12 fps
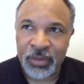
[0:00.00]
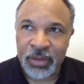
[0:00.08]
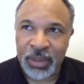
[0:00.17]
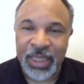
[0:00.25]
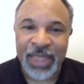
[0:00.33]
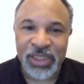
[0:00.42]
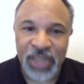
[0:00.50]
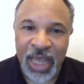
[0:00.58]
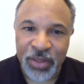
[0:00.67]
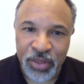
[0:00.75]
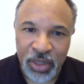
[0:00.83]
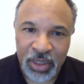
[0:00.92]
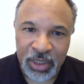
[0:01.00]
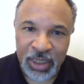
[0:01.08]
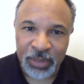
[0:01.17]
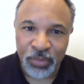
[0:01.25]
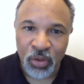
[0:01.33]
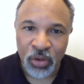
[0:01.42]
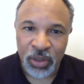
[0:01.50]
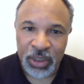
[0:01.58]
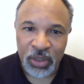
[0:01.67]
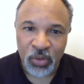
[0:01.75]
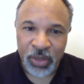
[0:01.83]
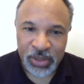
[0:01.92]
less ethically, morally
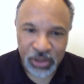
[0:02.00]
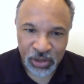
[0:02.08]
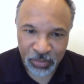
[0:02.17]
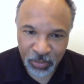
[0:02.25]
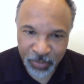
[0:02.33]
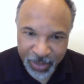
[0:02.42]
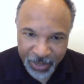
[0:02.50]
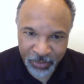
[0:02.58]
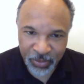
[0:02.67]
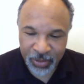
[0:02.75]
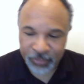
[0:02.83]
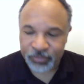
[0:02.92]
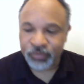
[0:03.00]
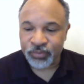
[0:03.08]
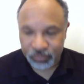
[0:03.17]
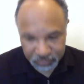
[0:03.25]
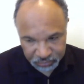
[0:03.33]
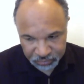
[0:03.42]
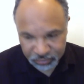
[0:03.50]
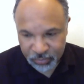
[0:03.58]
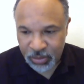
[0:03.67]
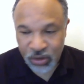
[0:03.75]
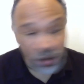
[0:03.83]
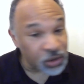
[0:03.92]
questionable background.
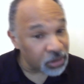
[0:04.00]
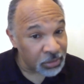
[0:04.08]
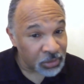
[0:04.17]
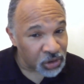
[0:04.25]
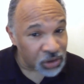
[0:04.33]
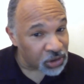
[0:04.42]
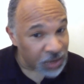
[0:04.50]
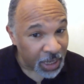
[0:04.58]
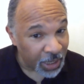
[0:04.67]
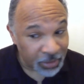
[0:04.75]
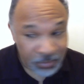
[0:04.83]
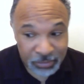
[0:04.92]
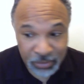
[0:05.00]
Just saying.